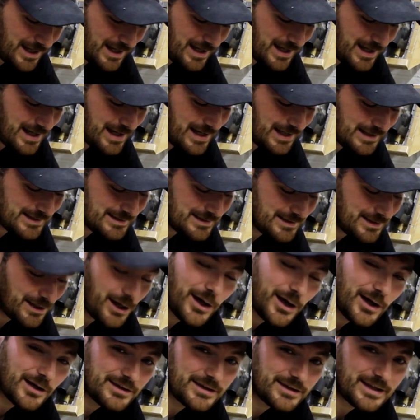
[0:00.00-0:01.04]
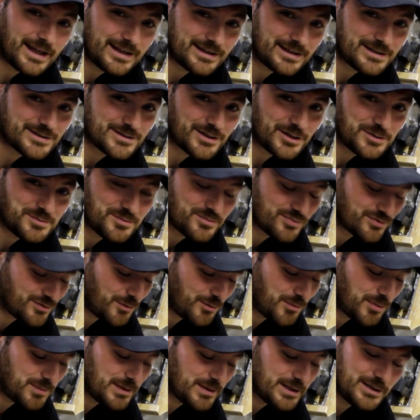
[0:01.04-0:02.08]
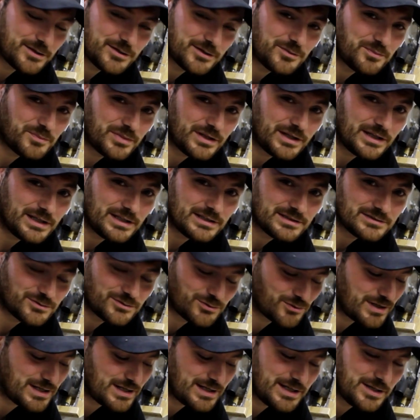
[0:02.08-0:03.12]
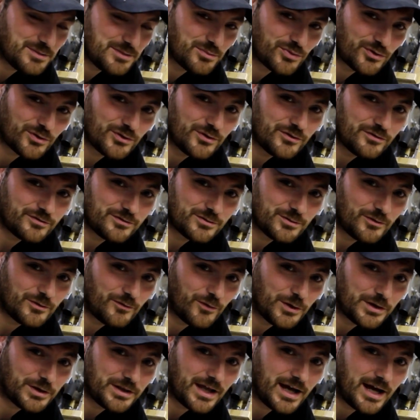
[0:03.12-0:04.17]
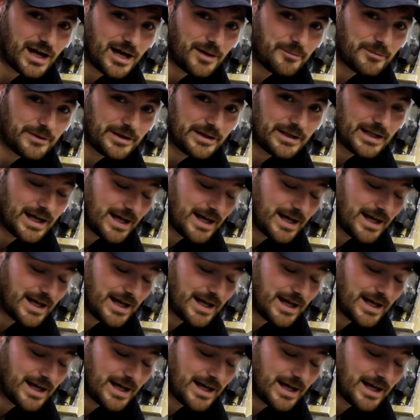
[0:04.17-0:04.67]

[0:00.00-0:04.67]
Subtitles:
and that design probably could be greatly improved to avoid that happening,